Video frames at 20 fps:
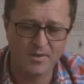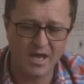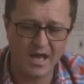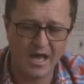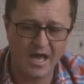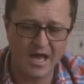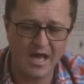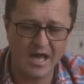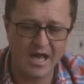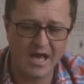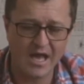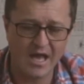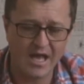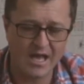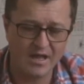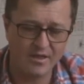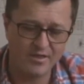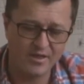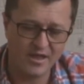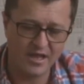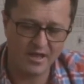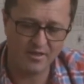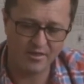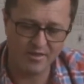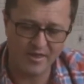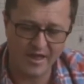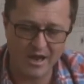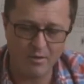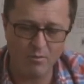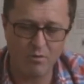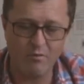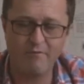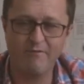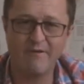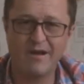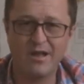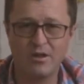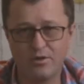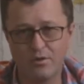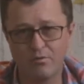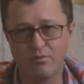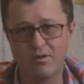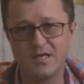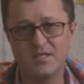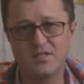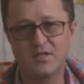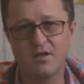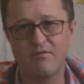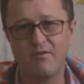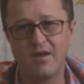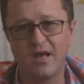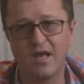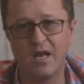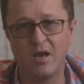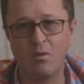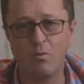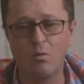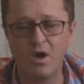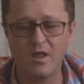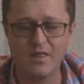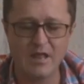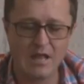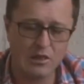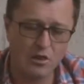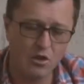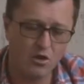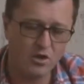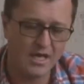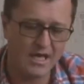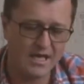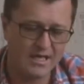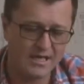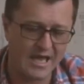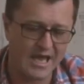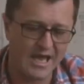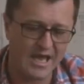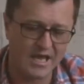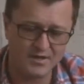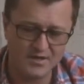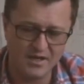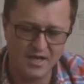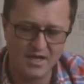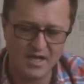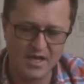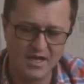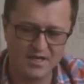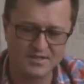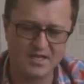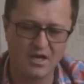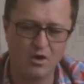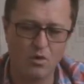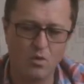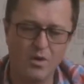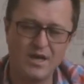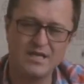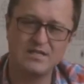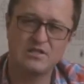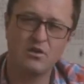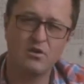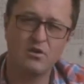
and then they will fund the rest of it. And what they're looking at is they're always